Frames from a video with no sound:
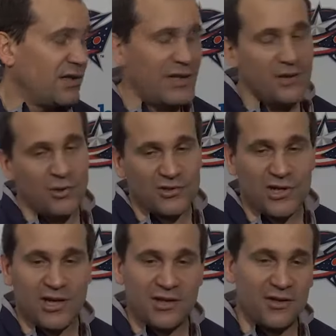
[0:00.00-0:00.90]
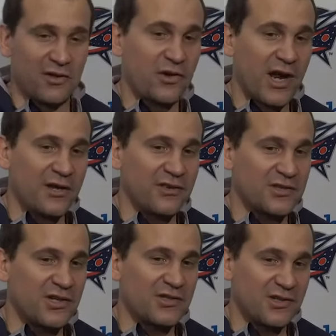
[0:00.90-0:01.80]
And once you get into the grind of the
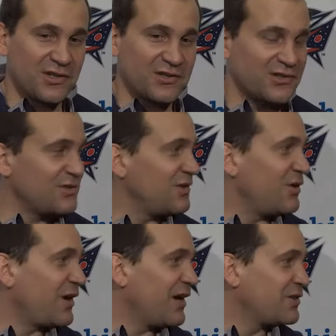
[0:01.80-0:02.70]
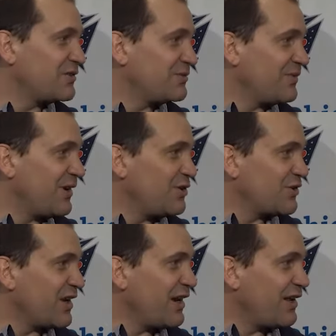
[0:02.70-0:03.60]
season, it's, you know, guys are
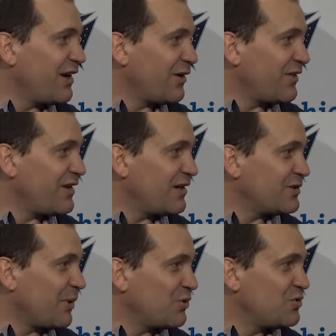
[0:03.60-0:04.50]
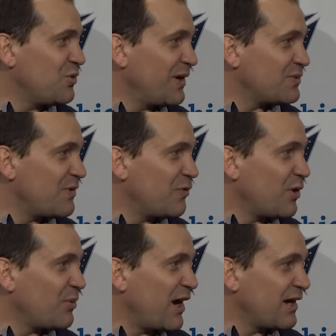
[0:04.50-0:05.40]
usually getting out on the ice about 2 minutes
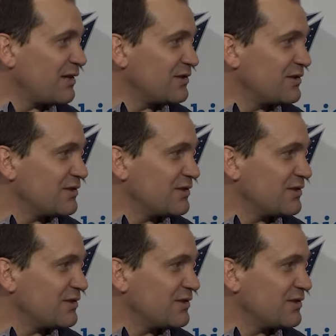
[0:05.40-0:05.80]
before practice.